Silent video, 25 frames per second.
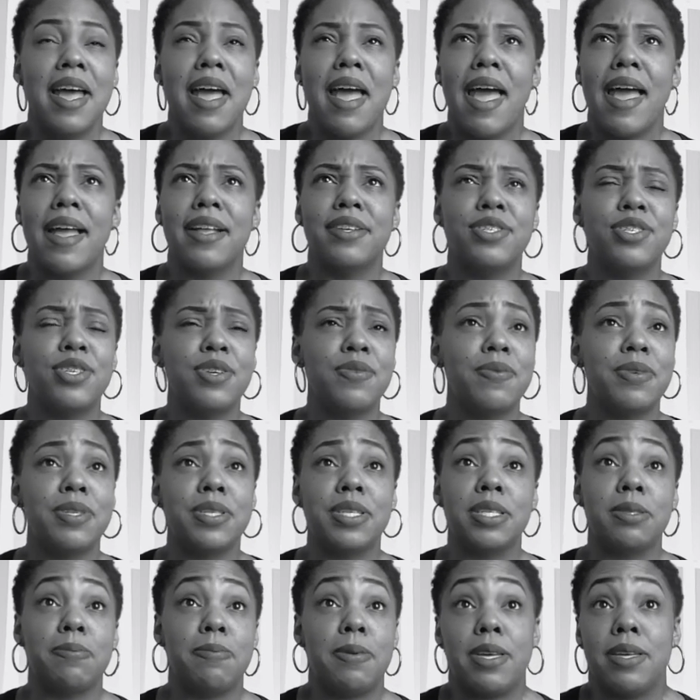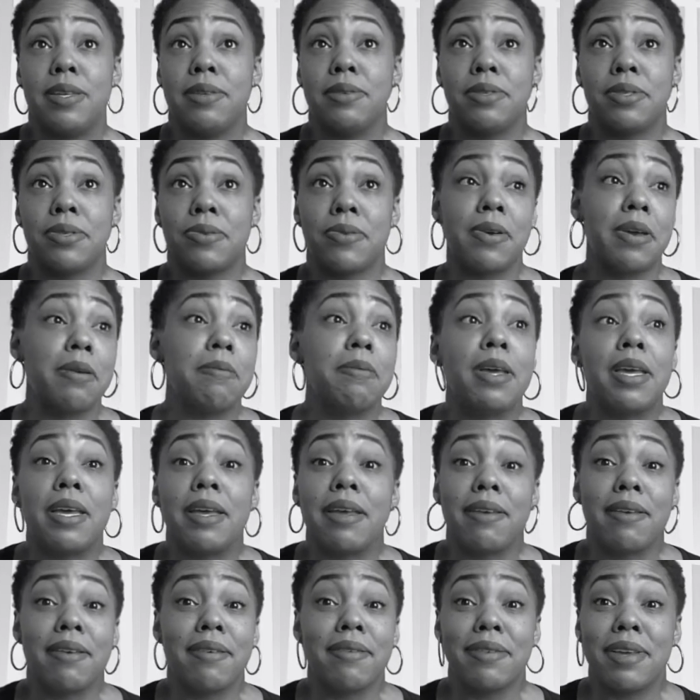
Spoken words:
and she would just be screaming,